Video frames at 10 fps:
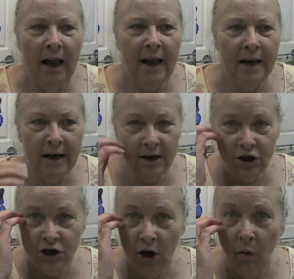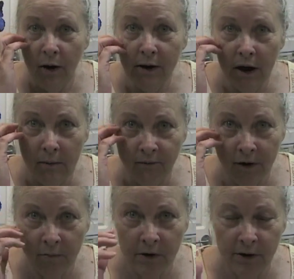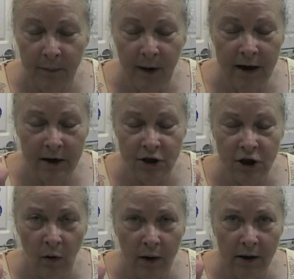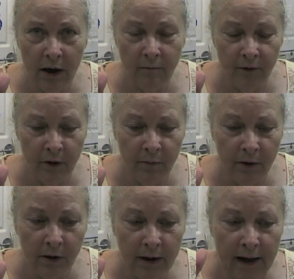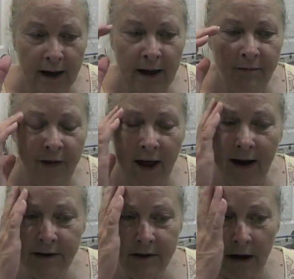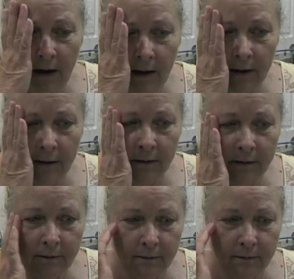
it is so uncomfortable. The pain is so uncomfortable that uh,